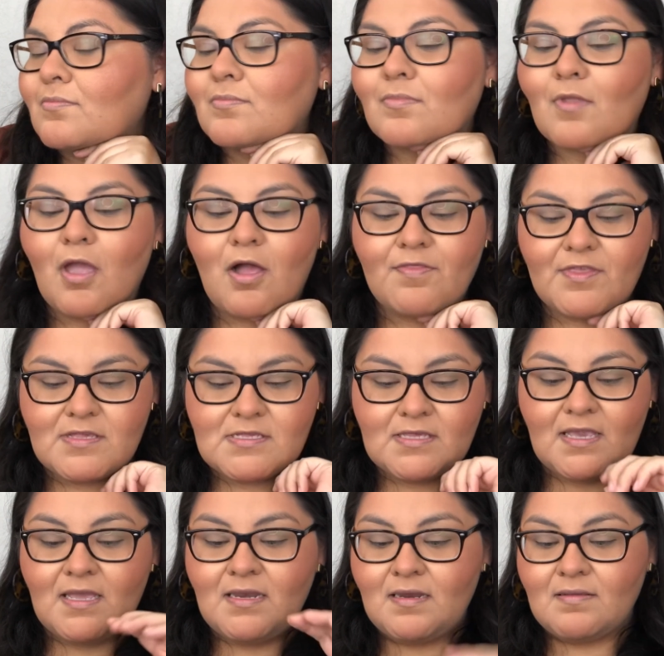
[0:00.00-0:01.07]
on the
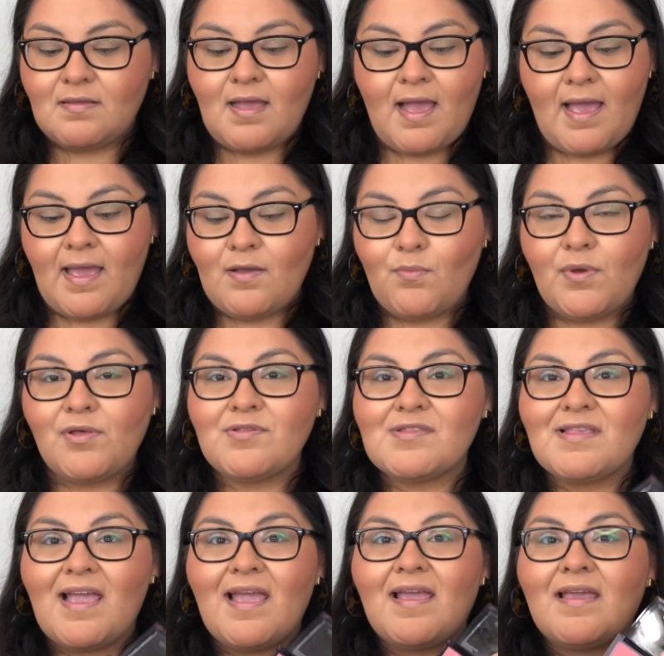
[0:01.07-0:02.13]
skin. I will
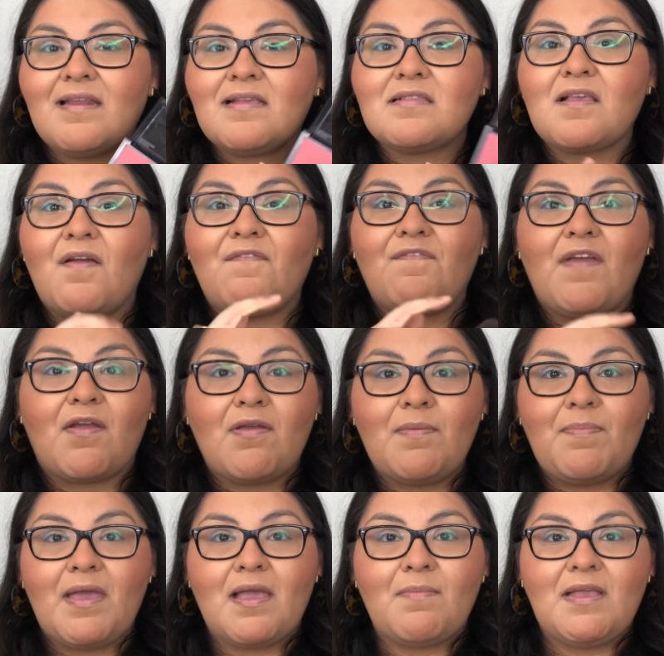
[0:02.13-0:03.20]
say it is very
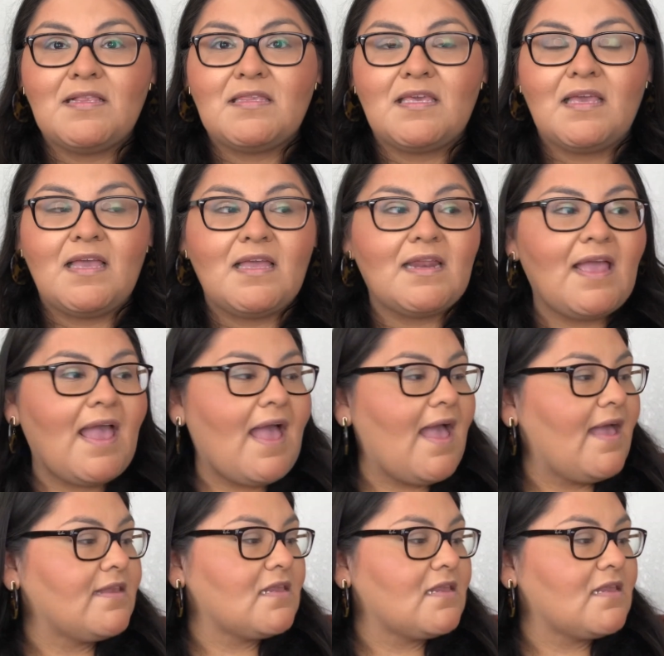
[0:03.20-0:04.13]
pigmented and it